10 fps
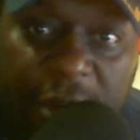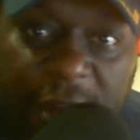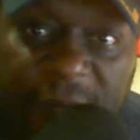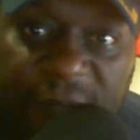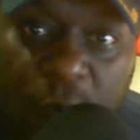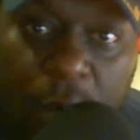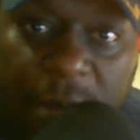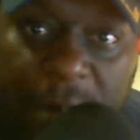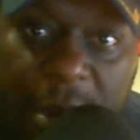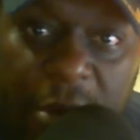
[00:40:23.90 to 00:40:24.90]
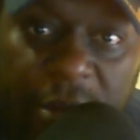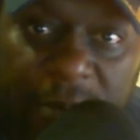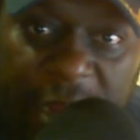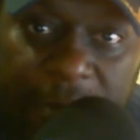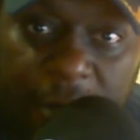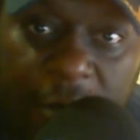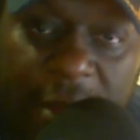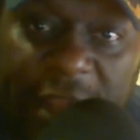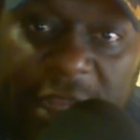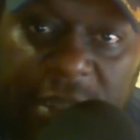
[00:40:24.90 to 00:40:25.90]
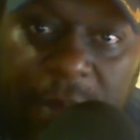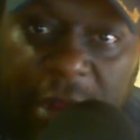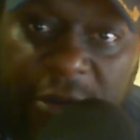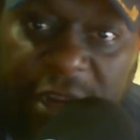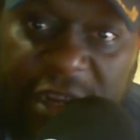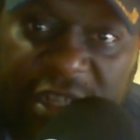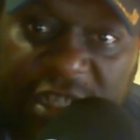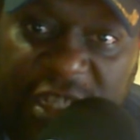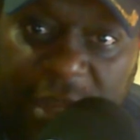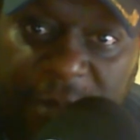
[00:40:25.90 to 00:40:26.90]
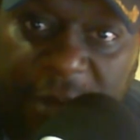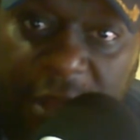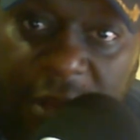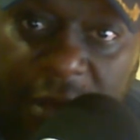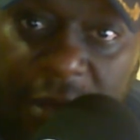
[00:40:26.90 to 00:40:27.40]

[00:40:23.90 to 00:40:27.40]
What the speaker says: informed American people is better than a sleeping,